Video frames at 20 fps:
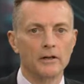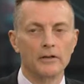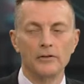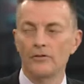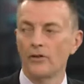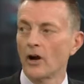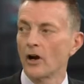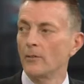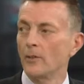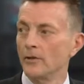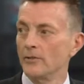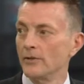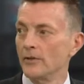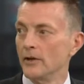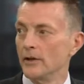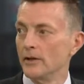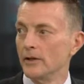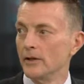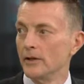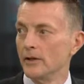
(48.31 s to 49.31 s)
environment
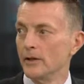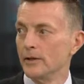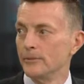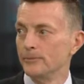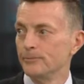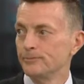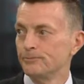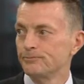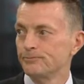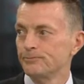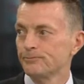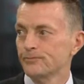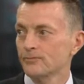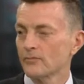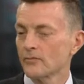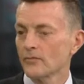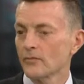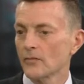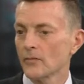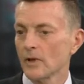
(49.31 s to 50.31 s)
than um,
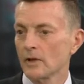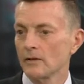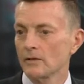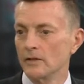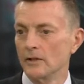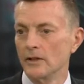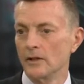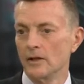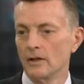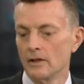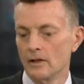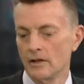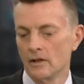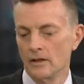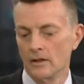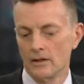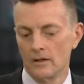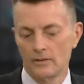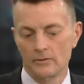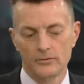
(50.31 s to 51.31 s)
than
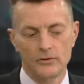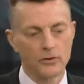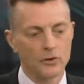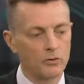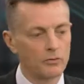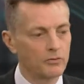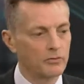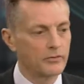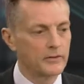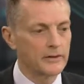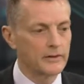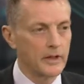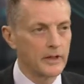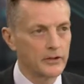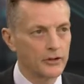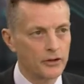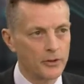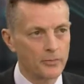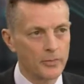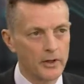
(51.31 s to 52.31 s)
a, you know a
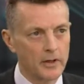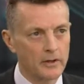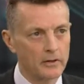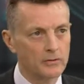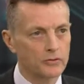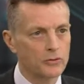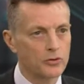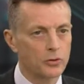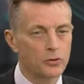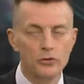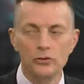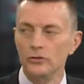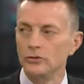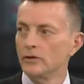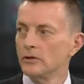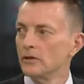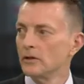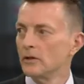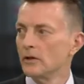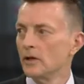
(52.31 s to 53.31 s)
shipping crude
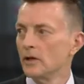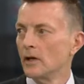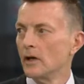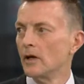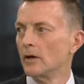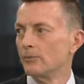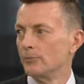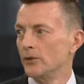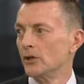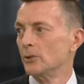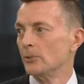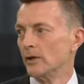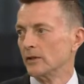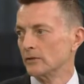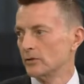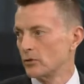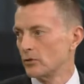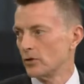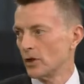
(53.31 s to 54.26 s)
right. bitumen crude